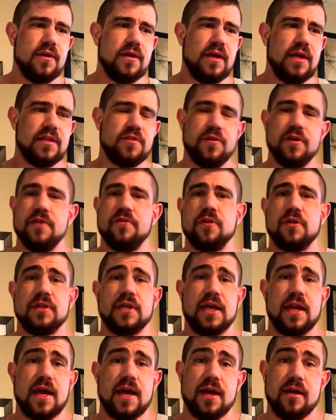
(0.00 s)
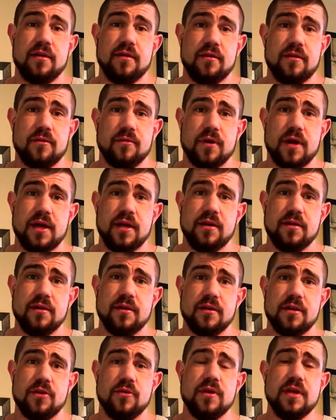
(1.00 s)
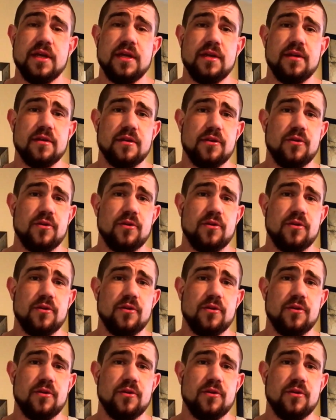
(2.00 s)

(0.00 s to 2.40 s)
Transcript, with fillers: it's very difficult to get ahead, right? You need